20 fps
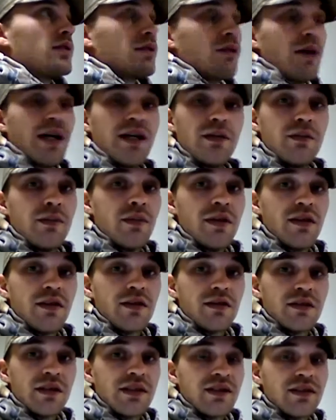So 8
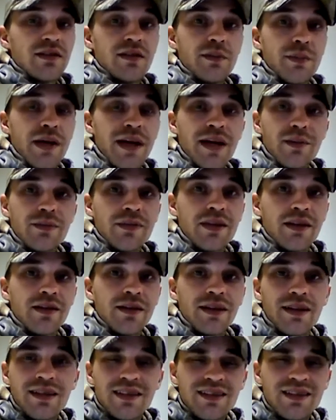months isn't a bad
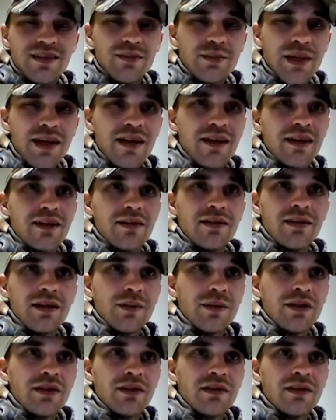thing. Isn't bad.
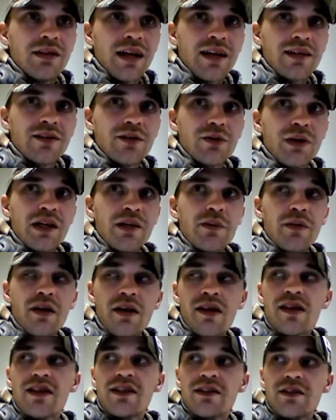I mean, I can do 8
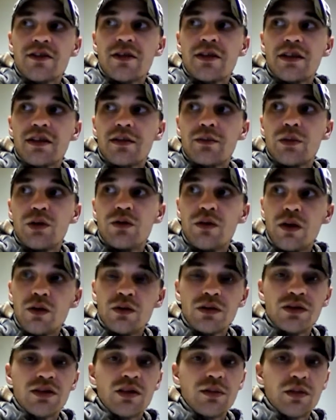months here and then move
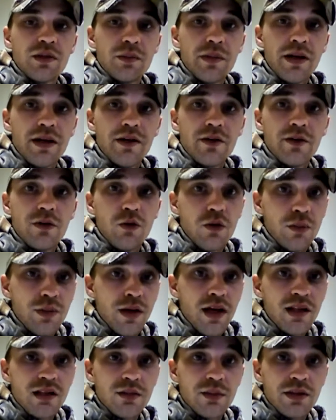on to something better or
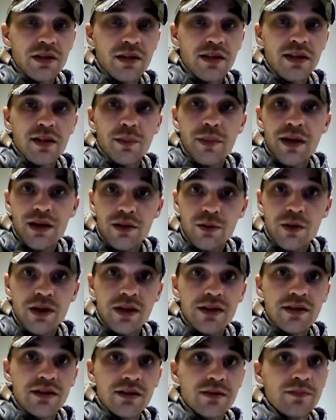possibly get a pay
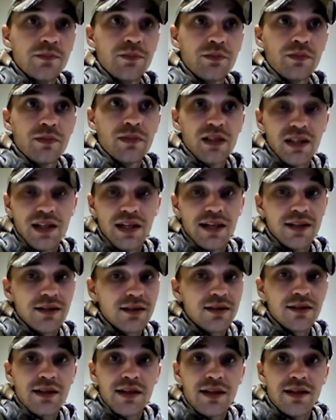raise and like
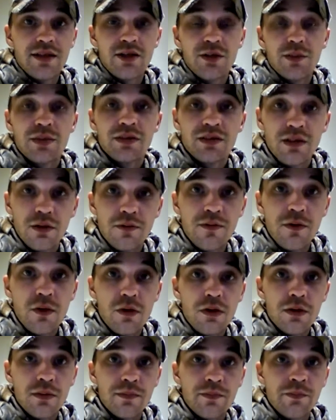stay here. But so
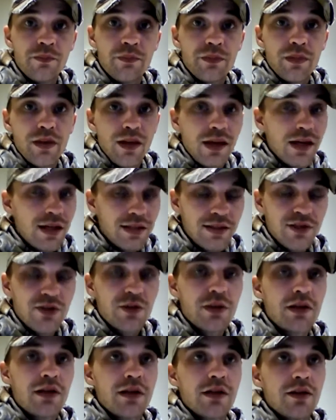far, I
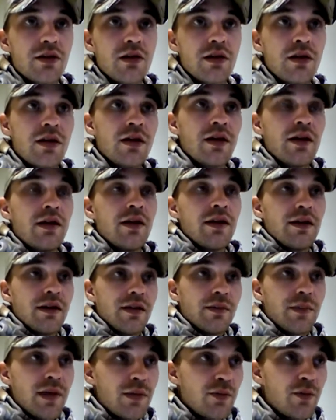enjoy it here.
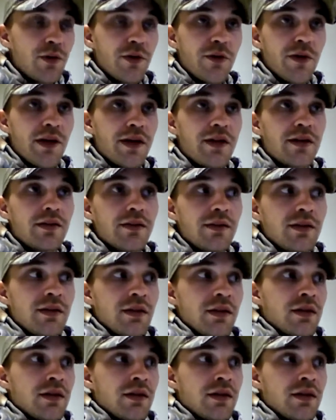People are great.